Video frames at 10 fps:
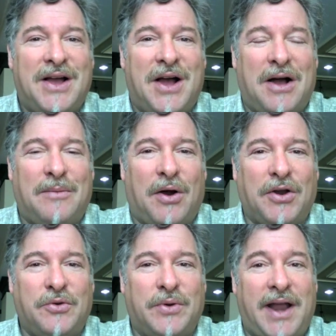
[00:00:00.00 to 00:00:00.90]
Are
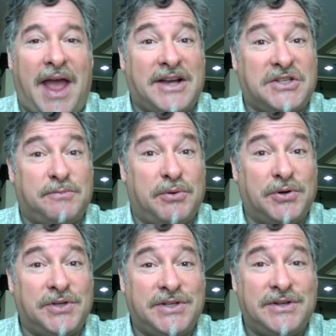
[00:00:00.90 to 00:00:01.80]
you an
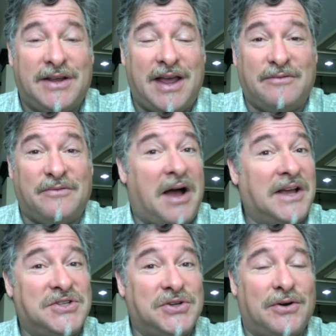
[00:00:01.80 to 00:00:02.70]
expert
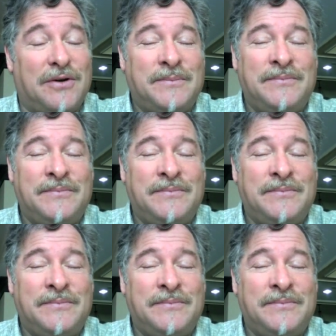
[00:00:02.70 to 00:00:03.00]
advisor?